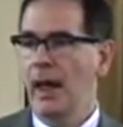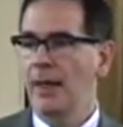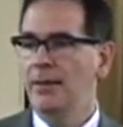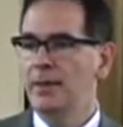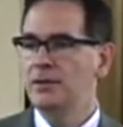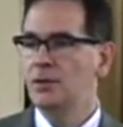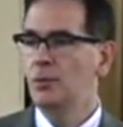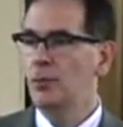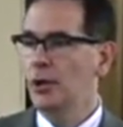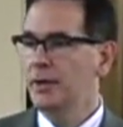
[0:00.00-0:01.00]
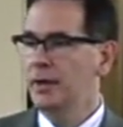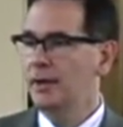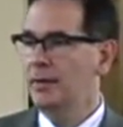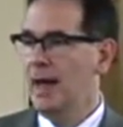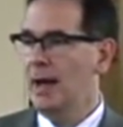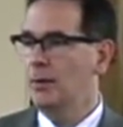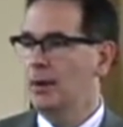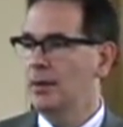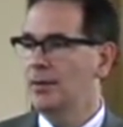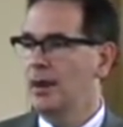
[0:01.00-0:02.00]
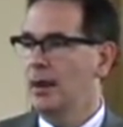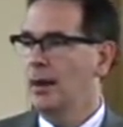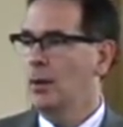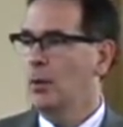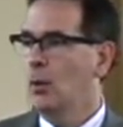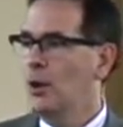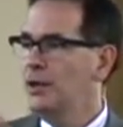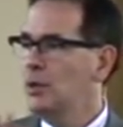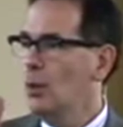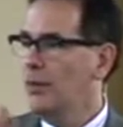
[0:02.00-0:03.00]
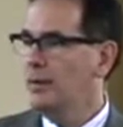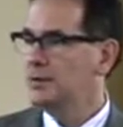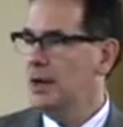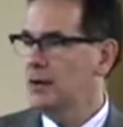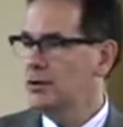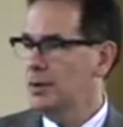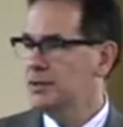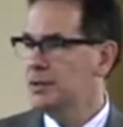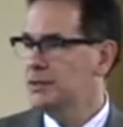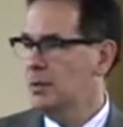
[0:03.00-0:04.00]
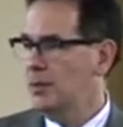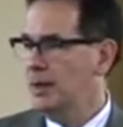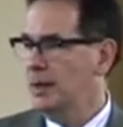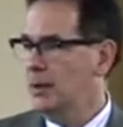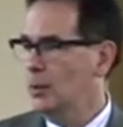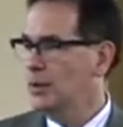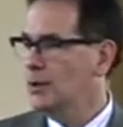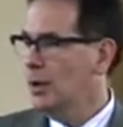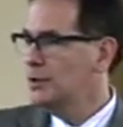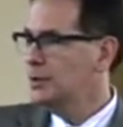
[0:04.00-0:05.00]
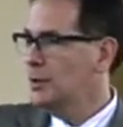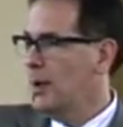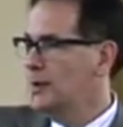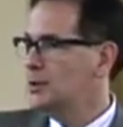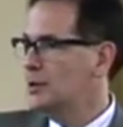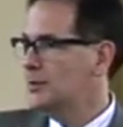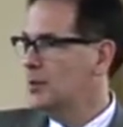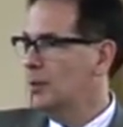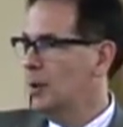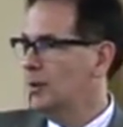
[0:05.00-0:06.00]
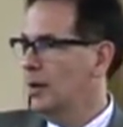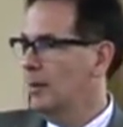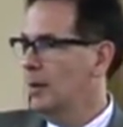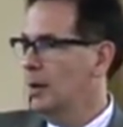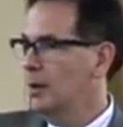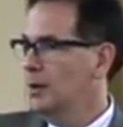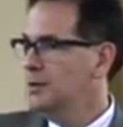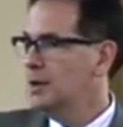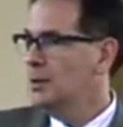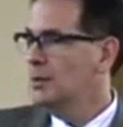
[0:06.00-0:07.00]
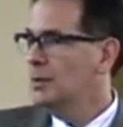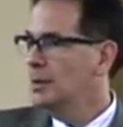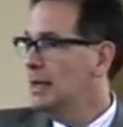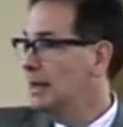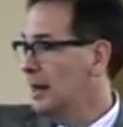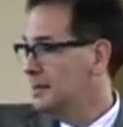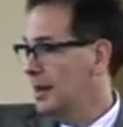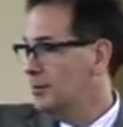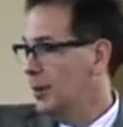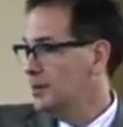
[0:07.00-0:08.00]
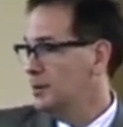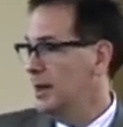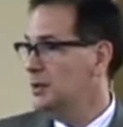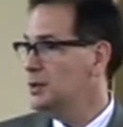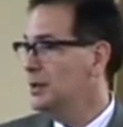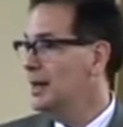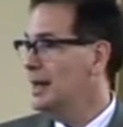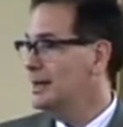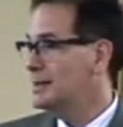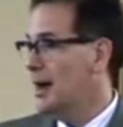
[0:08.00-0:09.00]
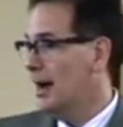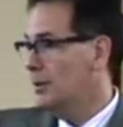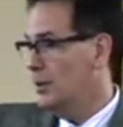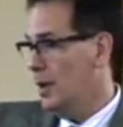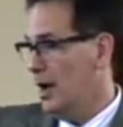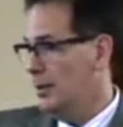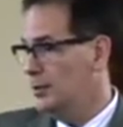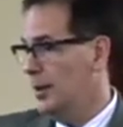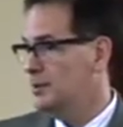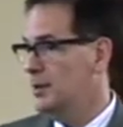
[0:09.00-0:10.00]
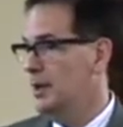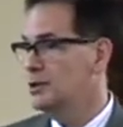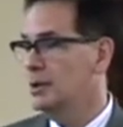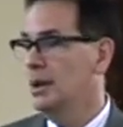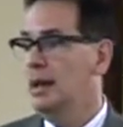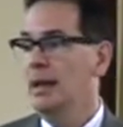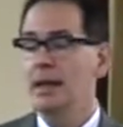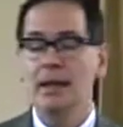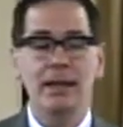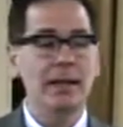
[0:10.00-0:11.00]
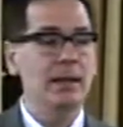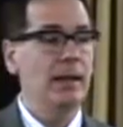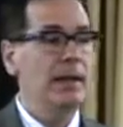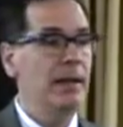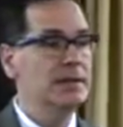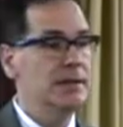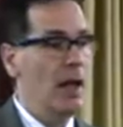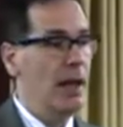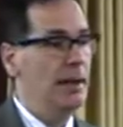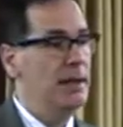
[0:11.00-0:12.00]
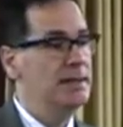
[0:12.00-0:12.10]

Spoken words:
And then to bookend that with, what do you want those characteristics to be when Carson graduates from the program? So he doesn't have transportation. He's got reliable transportation. He is not.